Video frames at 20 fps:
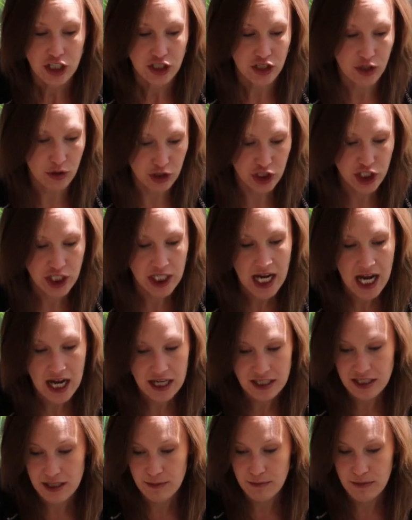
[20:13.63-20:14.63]
So she
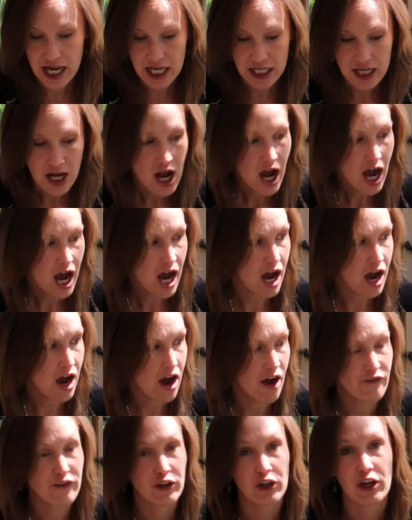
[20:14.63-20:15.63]
has to make
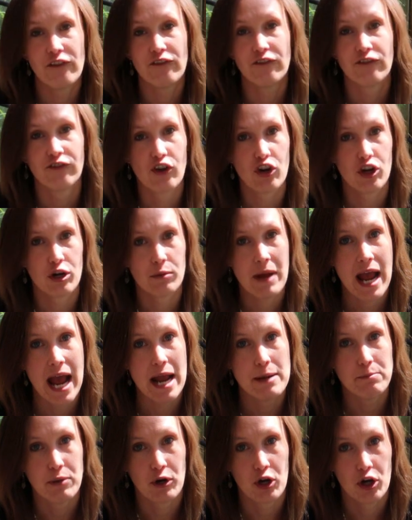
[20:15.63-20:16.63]
uh, a very firm
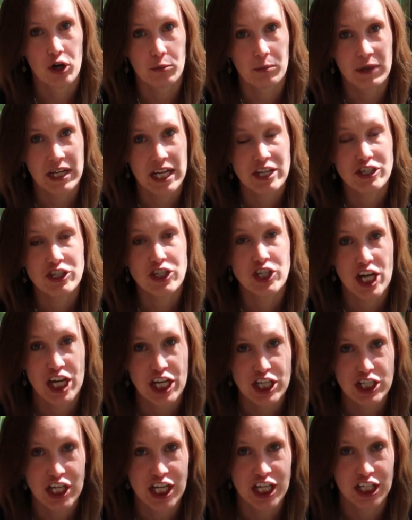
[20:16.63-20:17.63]
and permanent
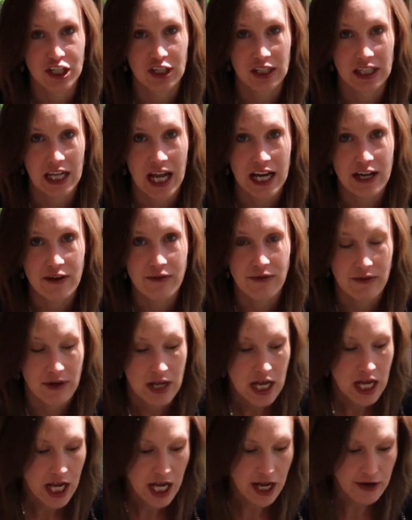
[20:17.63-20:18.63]
change in her life
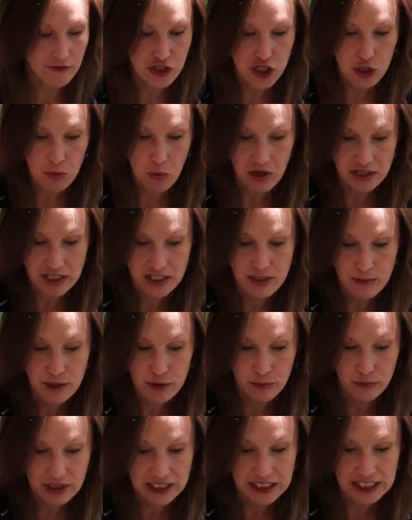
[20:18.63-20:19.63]
if she wants to
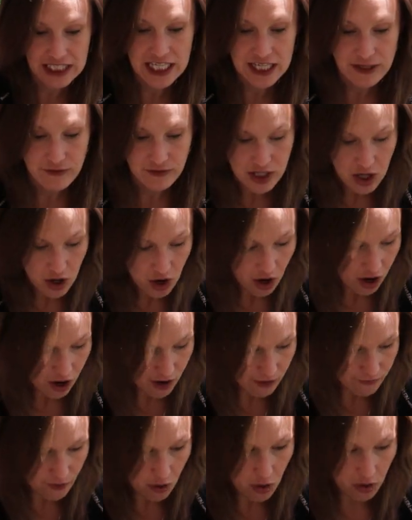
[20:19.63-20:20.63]
be relieved
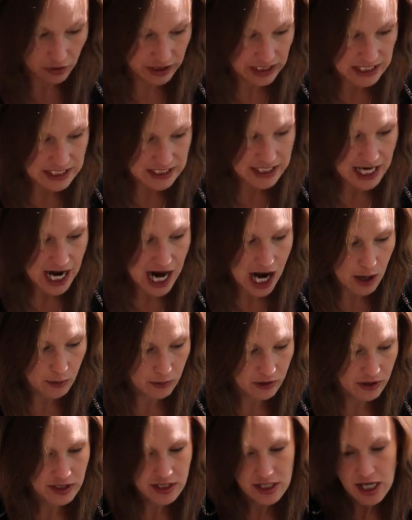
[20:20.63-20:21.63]
of all these
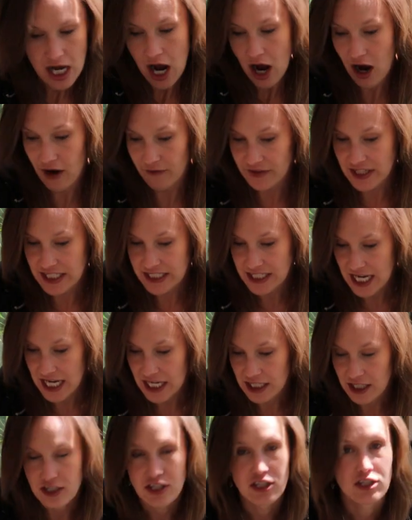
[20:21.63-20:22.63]
towers, of this
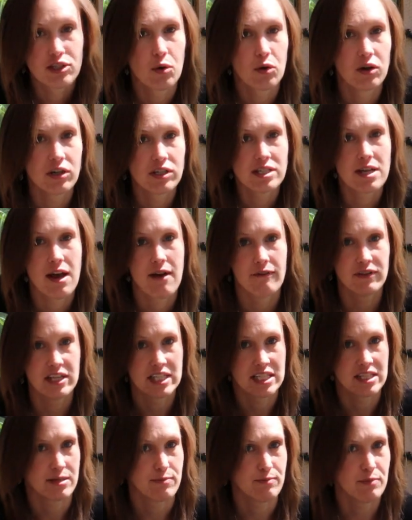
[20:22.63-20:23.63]
Eight of Swords, of
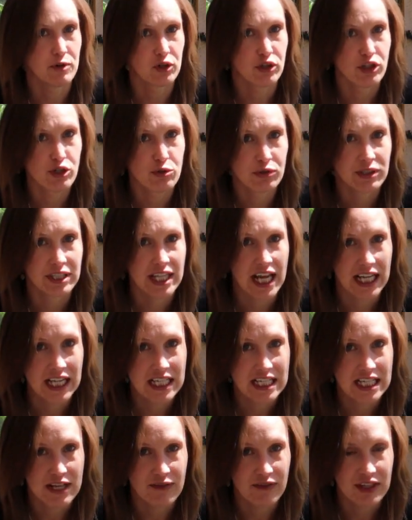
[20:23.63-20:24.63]
this spiritual
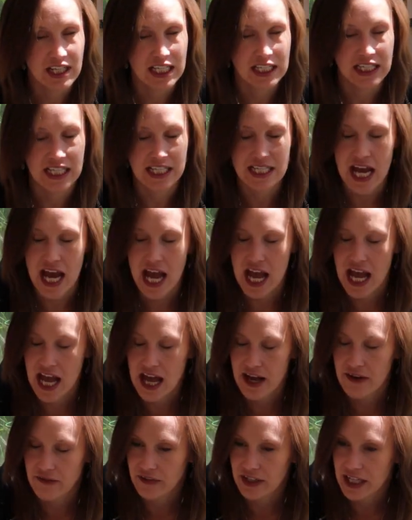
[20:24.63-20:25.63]
negativity and this
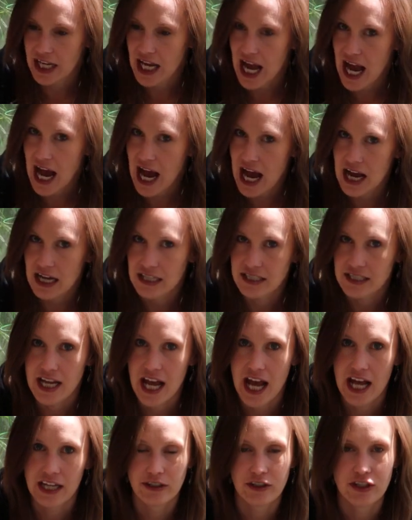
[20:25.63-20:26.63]
heavy ass
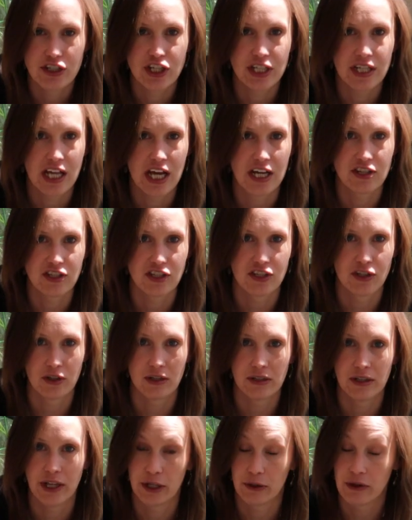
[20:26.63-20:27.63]
energy that is
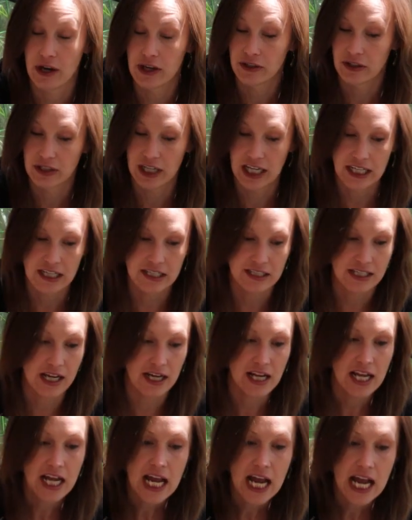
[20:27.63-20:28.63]
circling around her. Like I
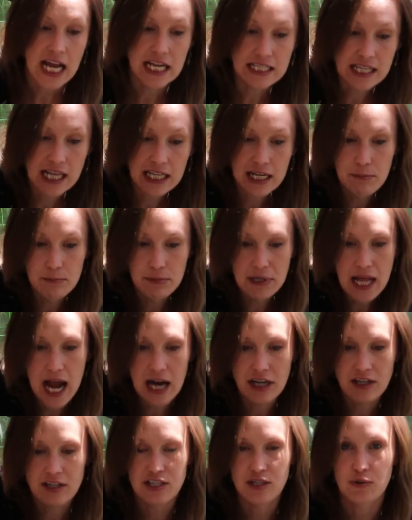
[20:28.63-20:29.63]
said, it's like a
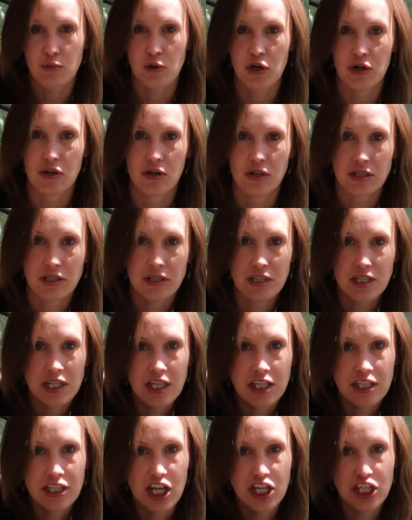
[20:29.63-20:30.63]
black swirl
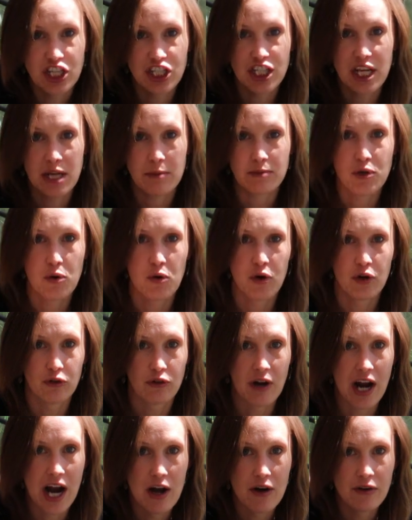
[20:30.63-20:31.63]
that just keeps going
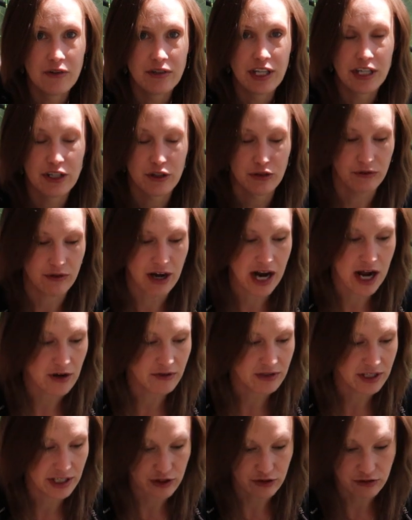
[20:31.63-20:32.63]
around and
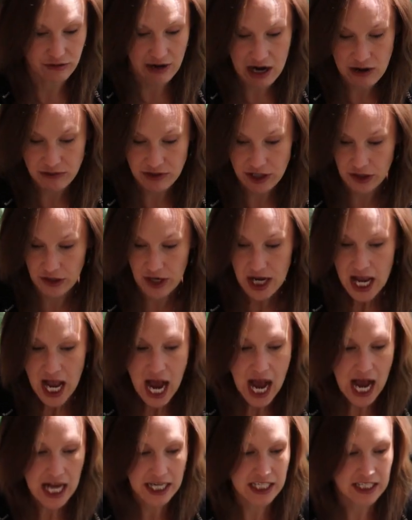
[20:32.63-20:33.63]
around and around her.
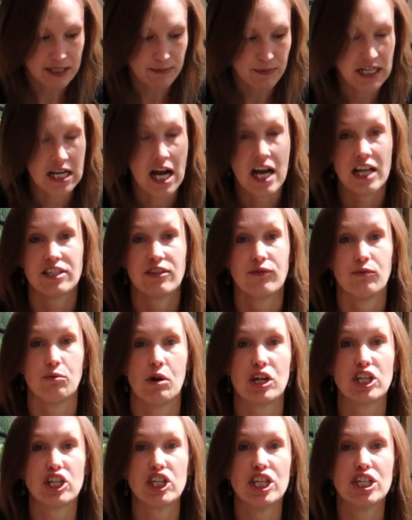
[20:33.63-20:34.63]
And it's because of
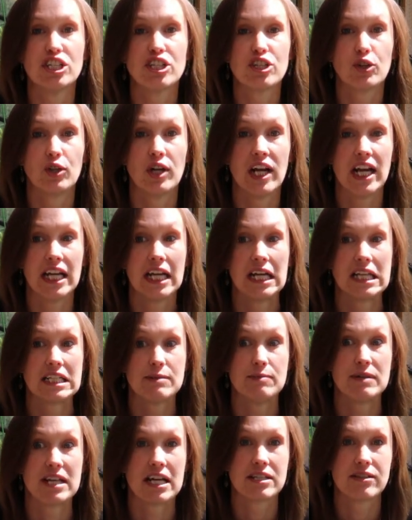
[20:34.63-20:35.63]
what she's creating.
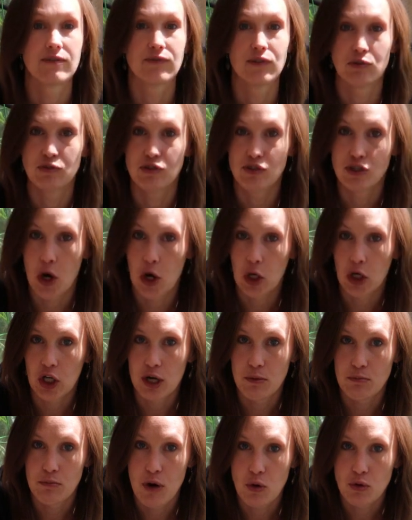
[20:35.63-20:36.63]
It's because of those
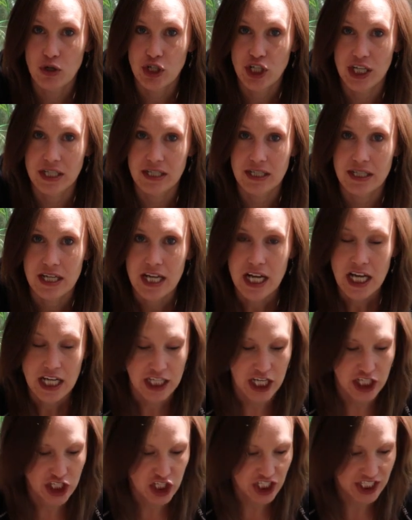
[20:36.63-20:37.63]
dark emotions
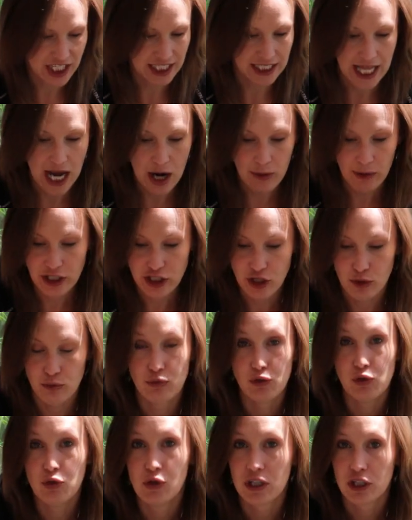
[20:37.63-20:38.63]
that she's allowing to
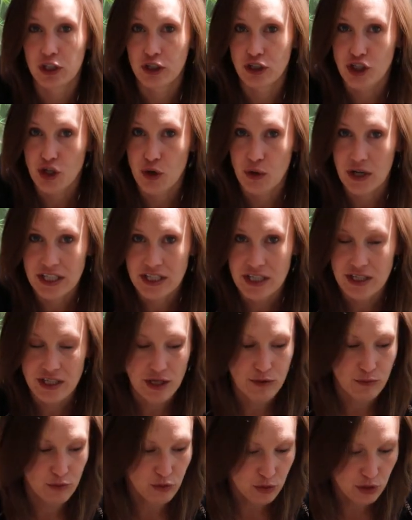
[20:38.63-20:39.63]
rule her
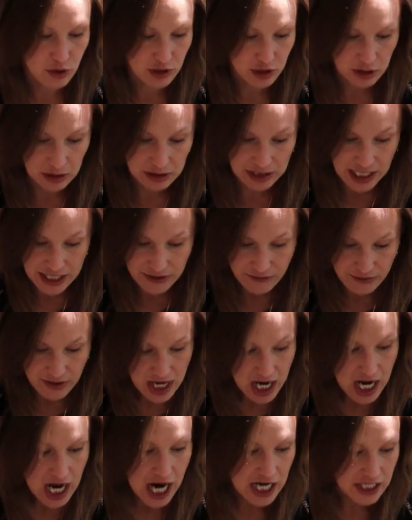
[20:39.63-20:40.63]
choices and rule her life.
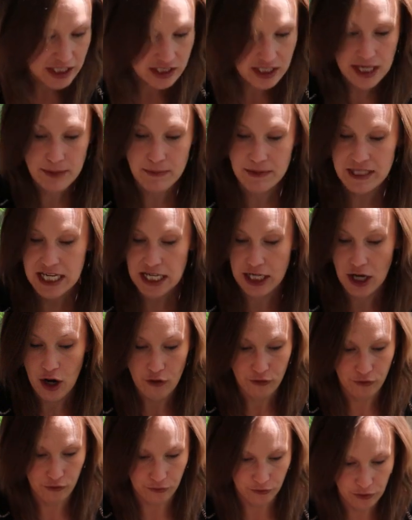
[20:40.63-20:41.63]
I just keep seeing
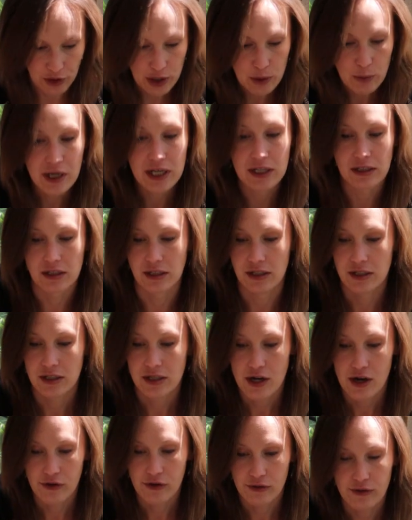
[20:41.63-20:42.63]
free will,
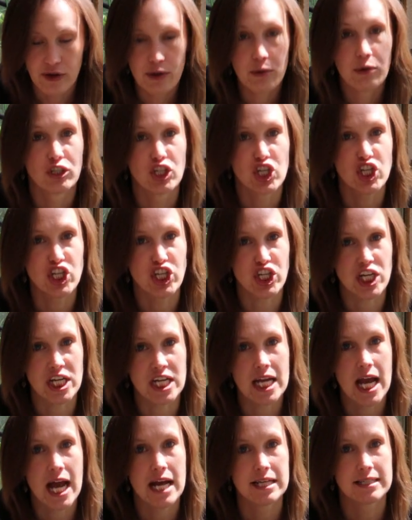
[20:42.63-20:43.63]
free will.
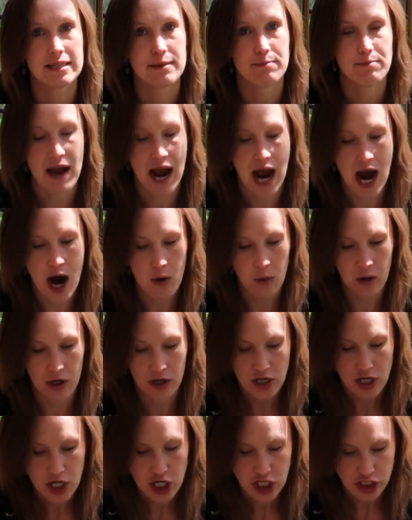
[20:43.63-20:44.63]
She has the
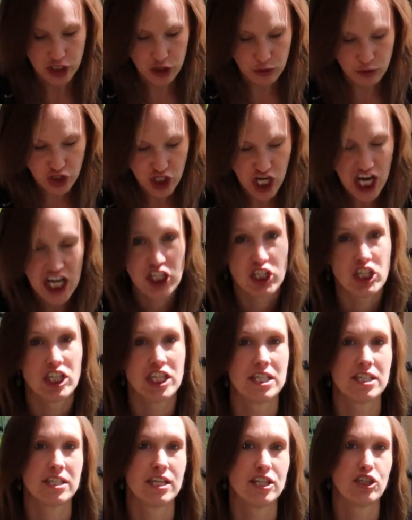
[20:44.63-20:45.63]
power to change
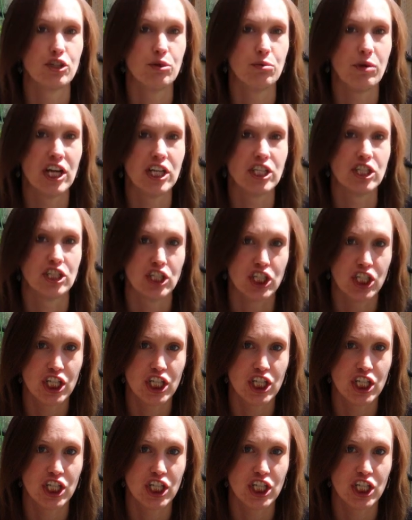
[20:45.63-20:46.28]
the situation.